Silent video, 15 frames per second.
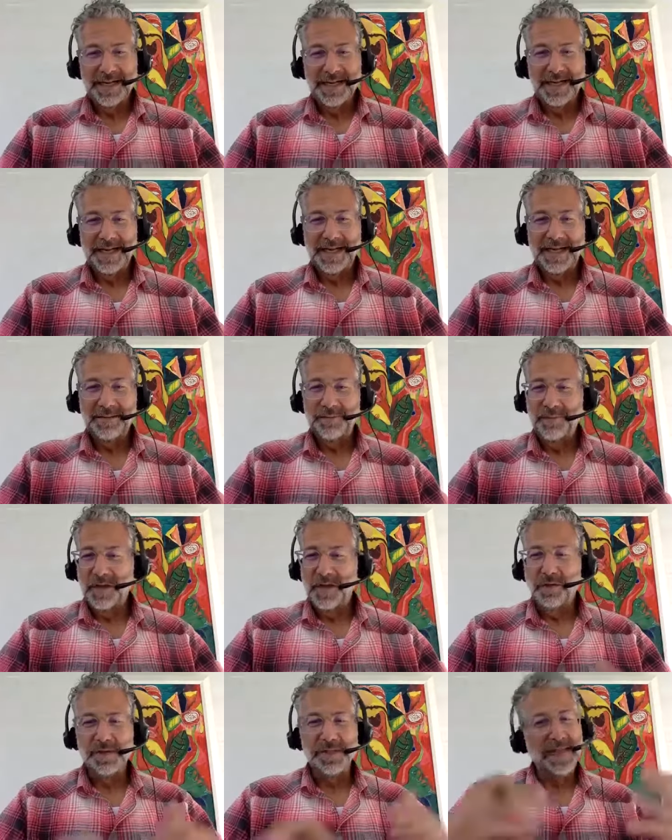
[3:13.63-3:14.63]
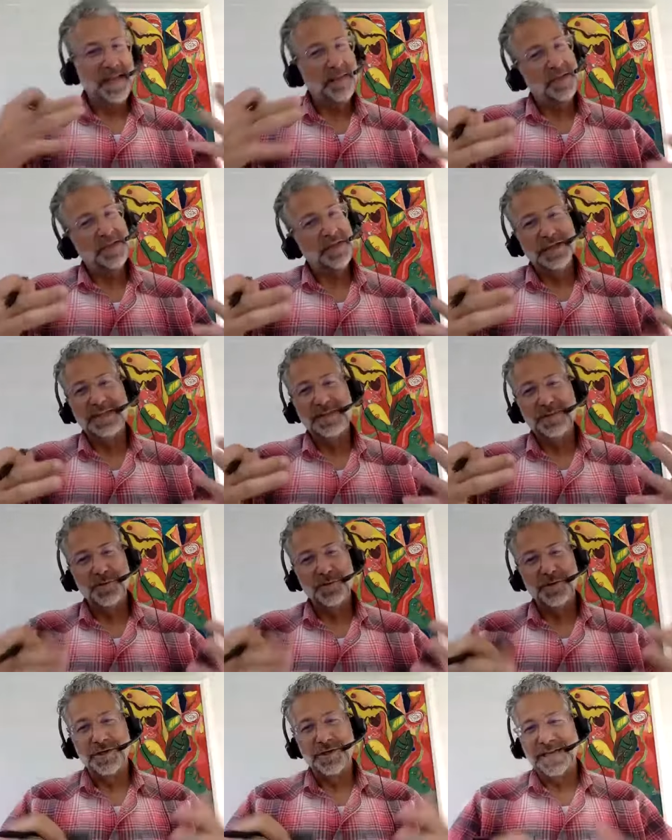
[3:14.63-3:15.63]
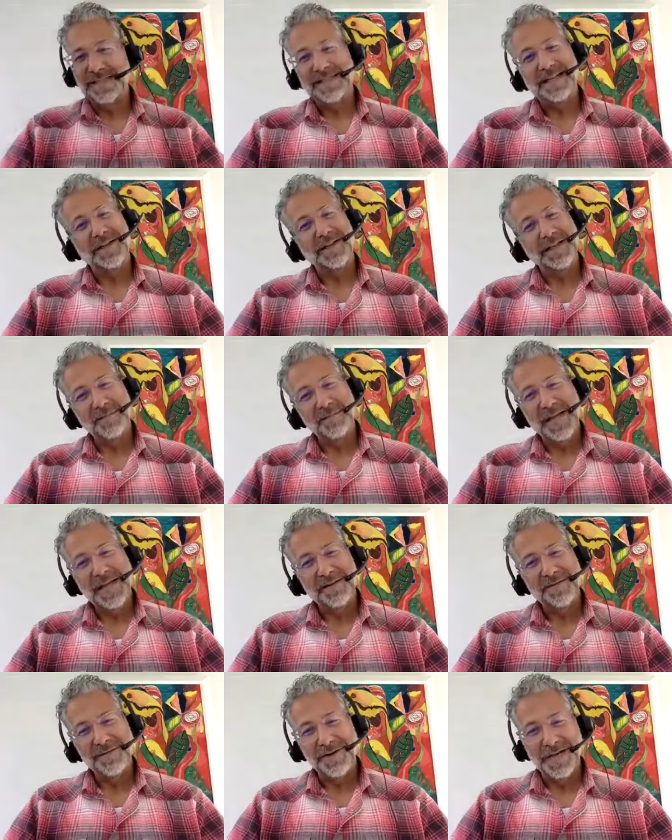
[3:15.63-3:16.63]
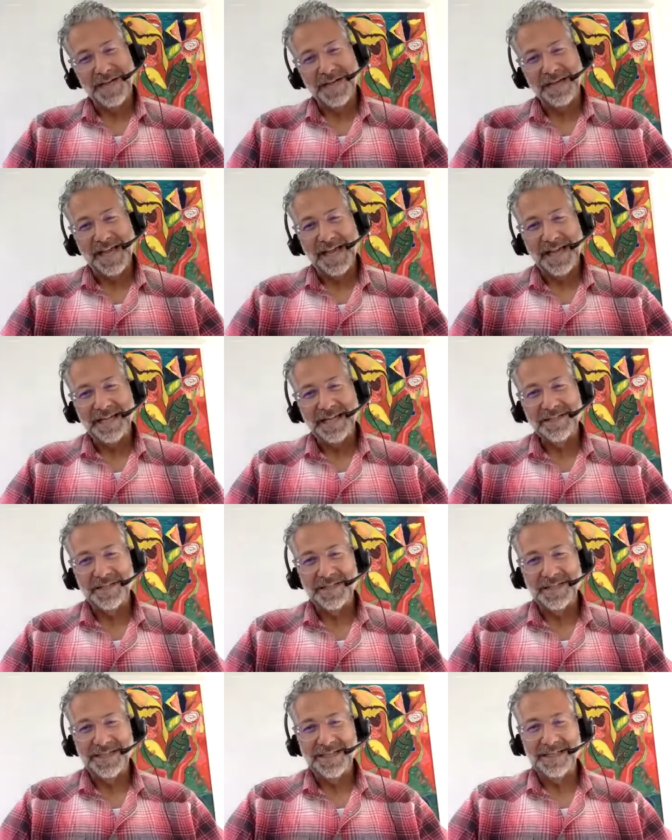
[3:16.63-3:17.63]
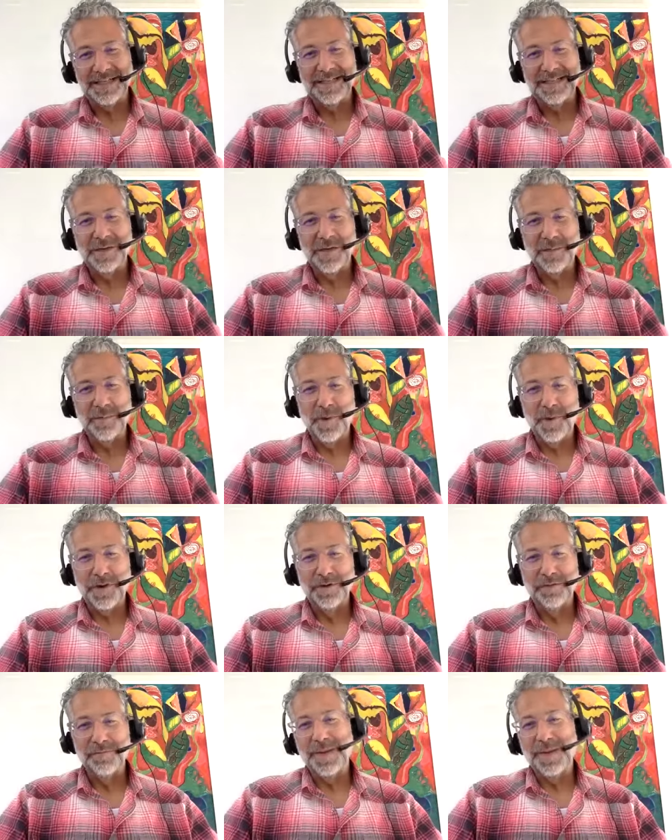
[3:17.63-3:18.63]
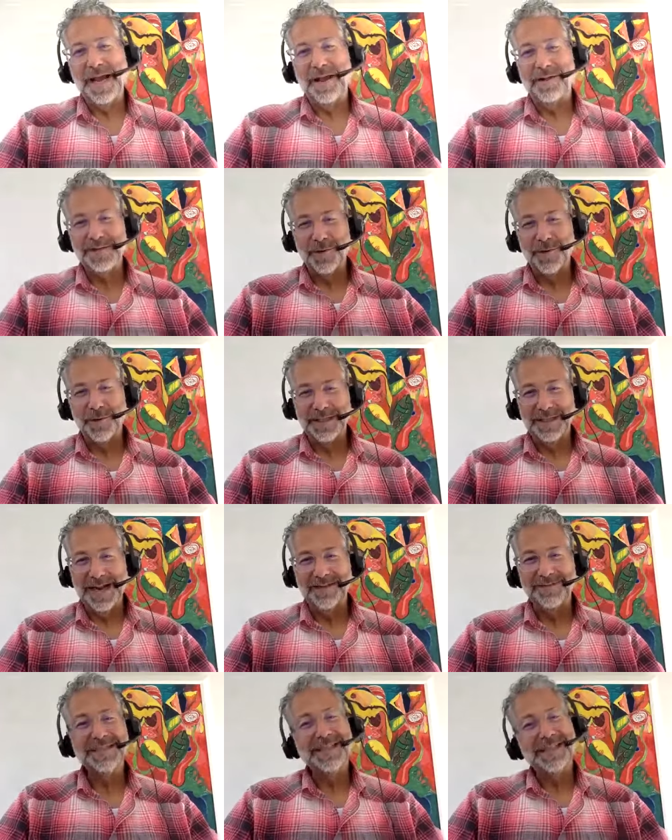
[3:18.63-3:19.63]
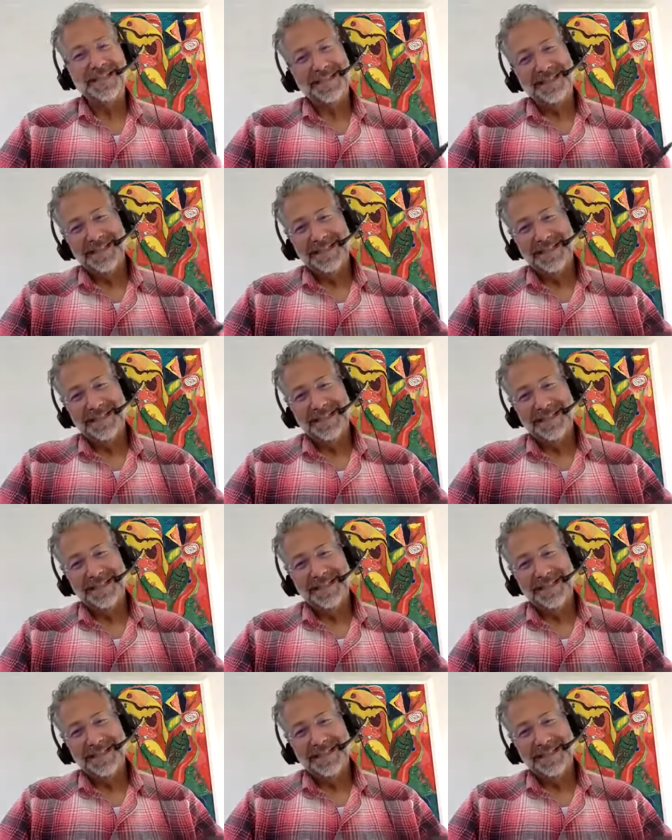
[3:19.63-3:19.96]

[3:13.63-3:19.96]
um, those images were instilled in me at a very young age and uh, are part of my household now.